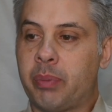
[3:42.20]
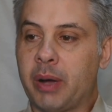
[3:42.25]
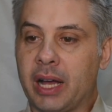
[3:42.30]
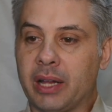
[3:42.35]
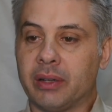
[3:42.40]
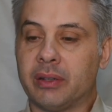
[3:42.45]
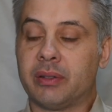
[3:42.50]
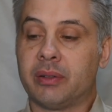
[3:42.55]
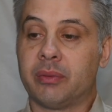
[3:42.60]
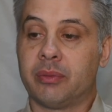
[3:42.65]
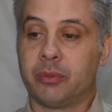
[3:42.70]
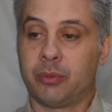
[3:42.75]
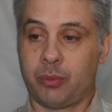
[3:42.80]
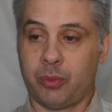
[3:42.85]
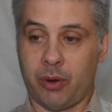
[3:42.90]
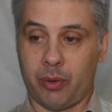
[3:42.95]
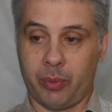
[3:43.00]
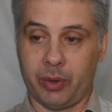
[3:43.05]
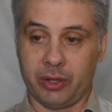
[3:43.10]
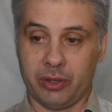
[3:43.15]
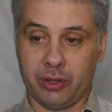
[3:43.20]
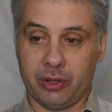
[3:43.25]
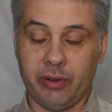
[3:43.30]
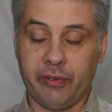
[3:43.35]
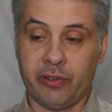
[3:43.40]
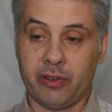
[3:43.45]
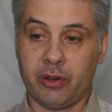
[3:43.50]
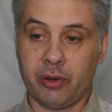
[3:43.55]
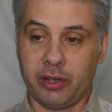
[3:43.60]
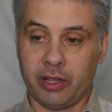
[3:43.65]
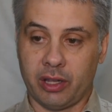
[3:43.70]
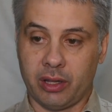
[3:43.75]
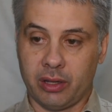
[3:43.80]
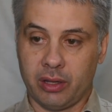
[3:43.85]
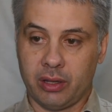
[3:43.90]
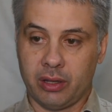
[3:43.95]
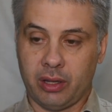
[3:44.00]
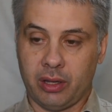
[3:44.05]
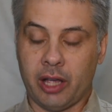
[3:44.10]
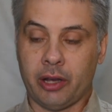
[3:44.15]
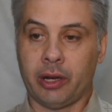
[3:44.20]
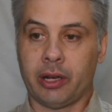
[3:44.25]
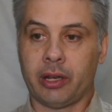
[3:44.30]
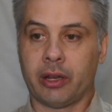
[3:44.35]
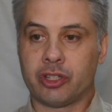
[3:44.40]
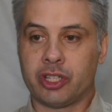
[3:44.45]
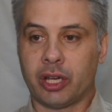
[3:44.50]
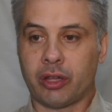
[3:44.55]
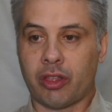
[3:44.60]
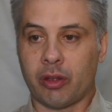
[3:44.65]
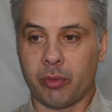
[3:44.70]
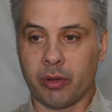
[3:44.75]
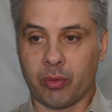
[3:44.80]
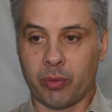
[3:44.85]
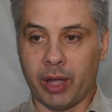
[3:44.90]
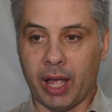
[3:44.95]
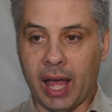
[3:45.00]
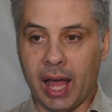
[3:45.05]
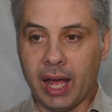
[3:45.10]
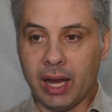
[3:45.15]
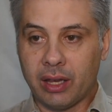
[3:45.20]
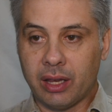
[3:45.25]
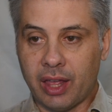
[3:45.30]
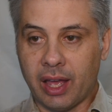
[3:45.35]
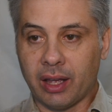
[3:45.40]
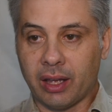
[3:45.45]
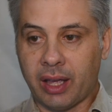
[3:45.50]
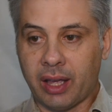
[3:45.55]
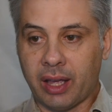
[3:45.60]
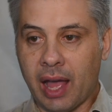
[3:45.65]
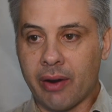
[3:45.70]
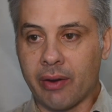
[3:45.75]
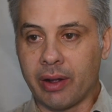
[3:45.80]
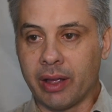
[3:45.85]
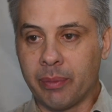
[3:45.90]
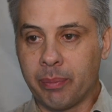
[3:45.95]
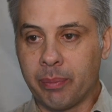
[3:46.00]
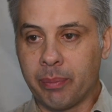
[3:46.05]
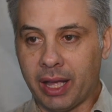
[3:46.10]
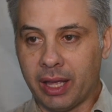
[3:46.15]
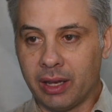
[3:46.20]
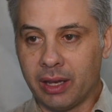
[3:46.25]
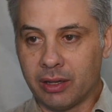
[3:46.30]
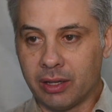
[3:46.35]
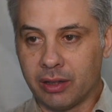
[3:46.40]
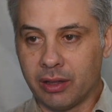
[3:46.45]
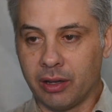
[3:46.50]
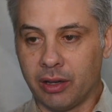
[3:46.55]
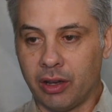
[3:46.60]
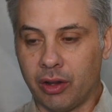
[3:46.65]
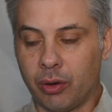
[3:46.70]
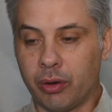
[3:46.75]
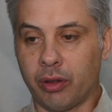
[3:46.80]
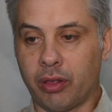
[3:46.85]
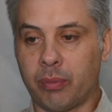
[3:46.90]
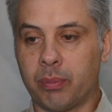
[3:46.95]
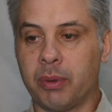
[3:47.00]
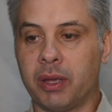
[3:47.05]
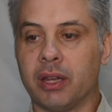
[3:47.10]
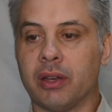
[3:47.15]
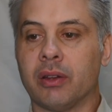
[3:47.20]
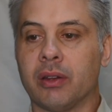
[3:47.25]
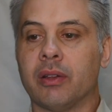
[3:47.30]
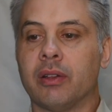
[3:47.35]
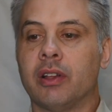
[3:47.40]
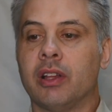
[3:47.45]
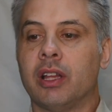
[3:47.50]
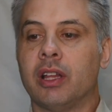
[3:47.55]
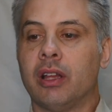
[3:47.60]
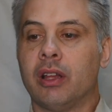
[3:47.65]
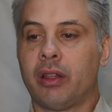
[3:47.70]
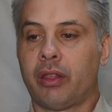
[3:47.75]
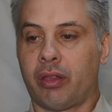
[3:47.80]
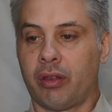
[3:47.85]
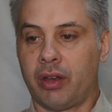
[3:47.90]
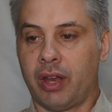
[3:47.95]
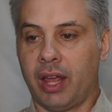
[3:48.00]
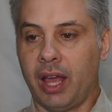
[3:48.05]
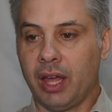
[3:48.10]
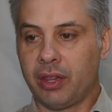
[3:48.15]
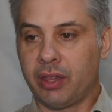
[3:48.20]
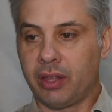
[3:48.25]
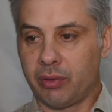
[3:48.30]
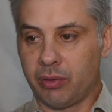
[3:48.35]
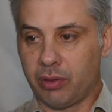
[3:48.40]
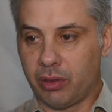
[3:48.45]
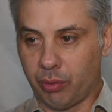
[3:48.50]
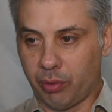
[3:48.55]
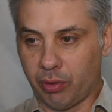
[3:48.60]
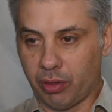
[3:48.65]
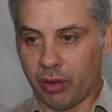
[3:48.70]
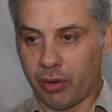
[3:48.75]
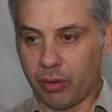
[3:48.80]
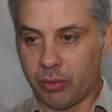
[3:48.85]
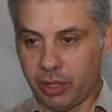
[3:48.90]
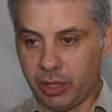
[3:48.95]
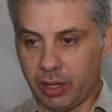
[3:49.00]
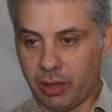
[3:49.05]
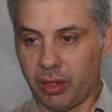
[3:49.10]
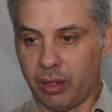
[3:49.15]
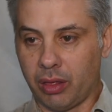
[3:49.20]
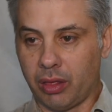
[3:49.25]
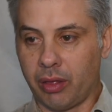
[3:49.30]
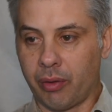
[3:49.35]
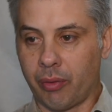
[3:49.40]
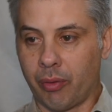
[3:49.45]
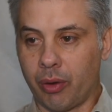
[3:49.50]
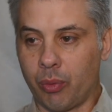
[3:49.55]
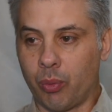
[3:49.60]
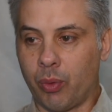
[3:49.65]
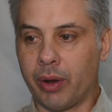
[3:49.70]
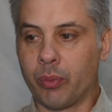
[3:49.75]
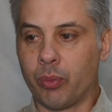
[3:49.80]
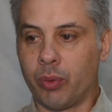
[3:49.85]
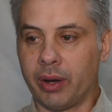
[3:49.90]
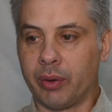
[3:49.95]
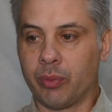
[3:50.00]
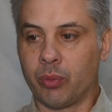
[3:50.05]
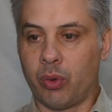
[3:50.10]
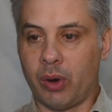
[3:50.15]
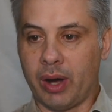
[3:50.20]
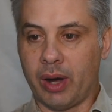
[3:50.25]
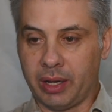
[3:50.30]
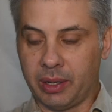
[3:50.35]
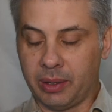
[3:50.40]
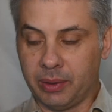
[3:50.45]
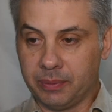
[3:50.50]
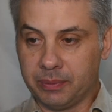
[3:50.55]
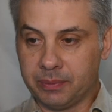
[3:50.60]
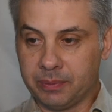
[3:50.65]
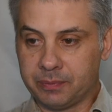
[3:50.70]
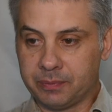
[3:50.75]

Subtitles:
But what we do for calculating the checksum is we add that carry back into the lowest bit. So now the result is 0, 1, 1, 1.